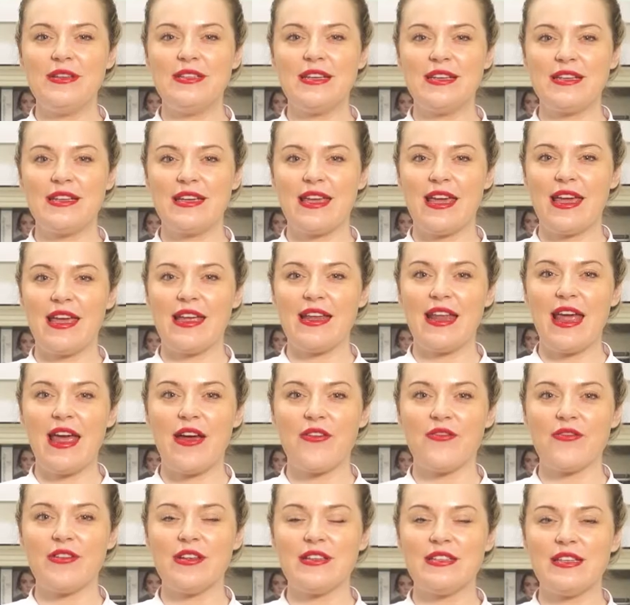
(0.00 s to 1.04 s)
dedicate
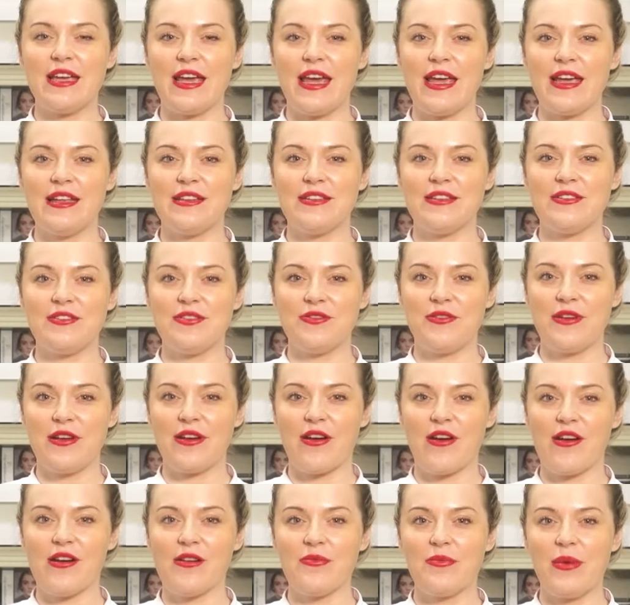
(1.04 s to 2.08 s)
every day to doing
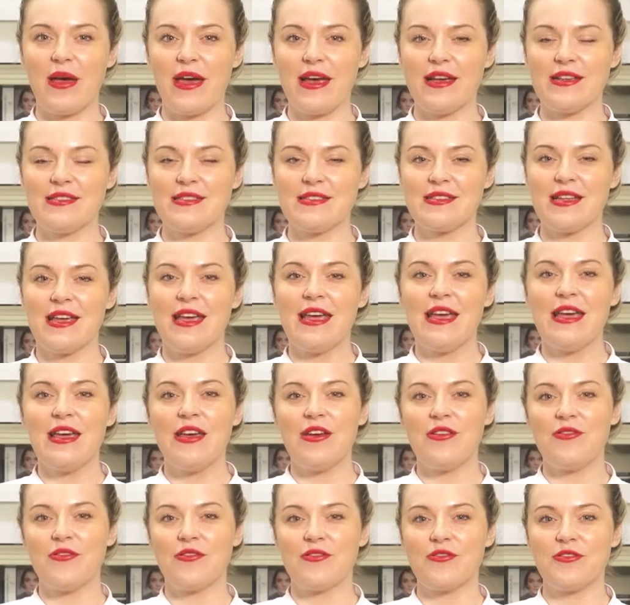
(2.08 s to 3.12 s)
our best
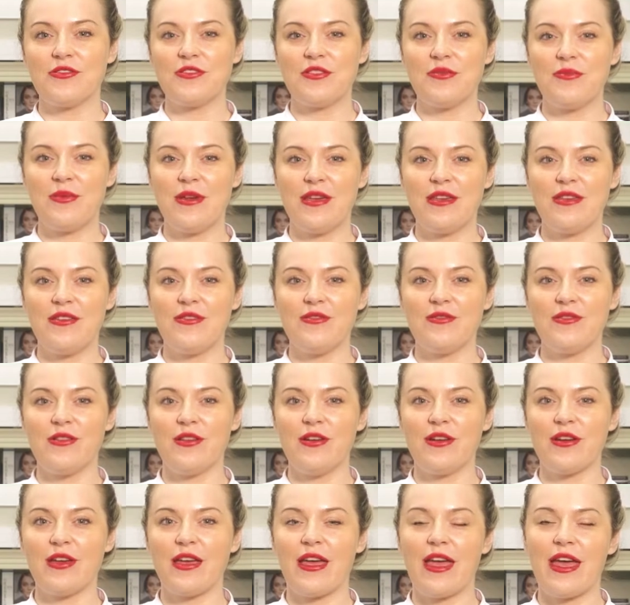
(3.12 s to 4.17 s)
in order to make you
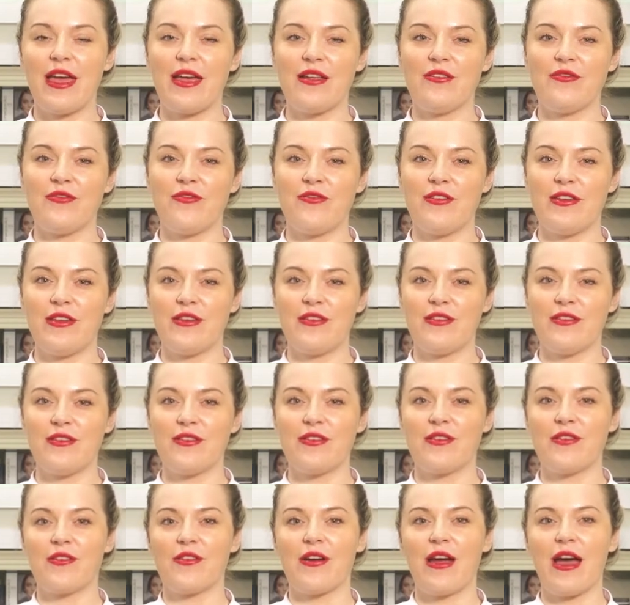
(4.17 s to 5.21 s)
look and feel
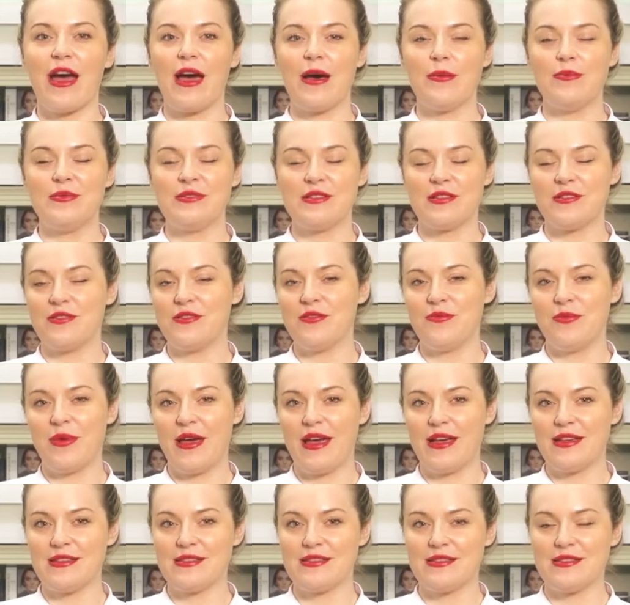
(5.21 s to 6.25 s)
your absolute
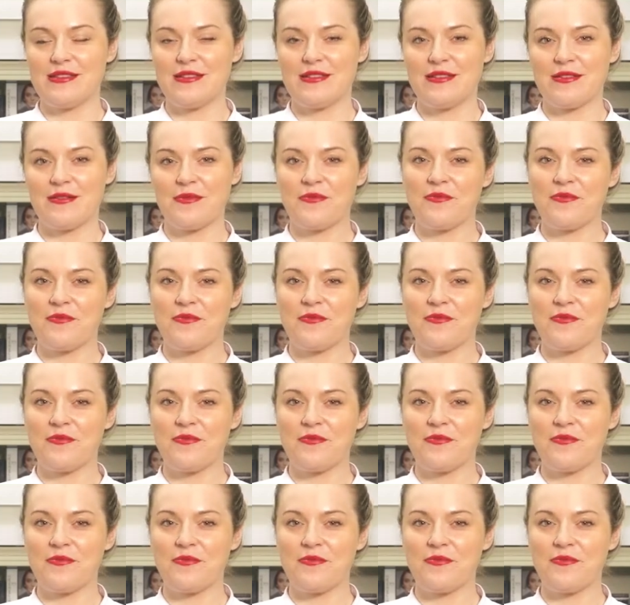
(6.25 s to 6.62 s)
best.